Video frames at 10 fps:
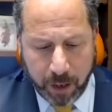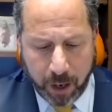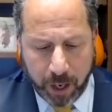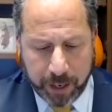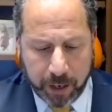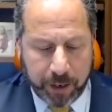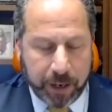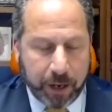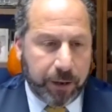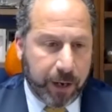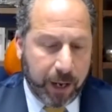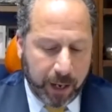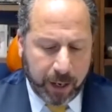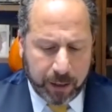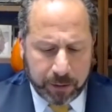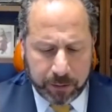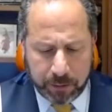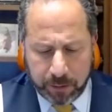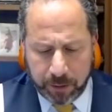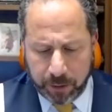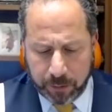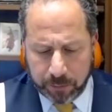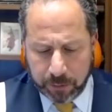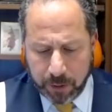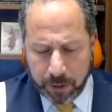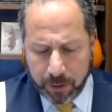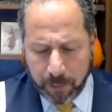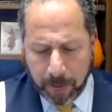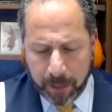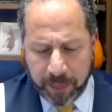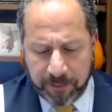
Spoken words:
On the other hand, the